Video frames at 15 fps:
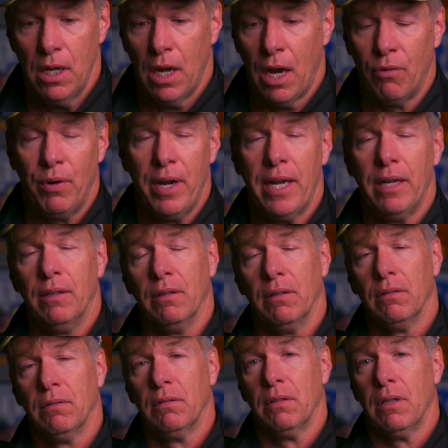I ran
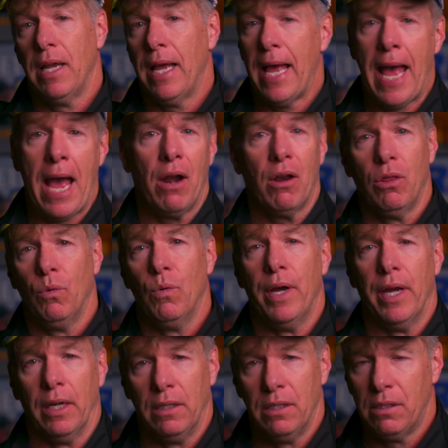out of the way.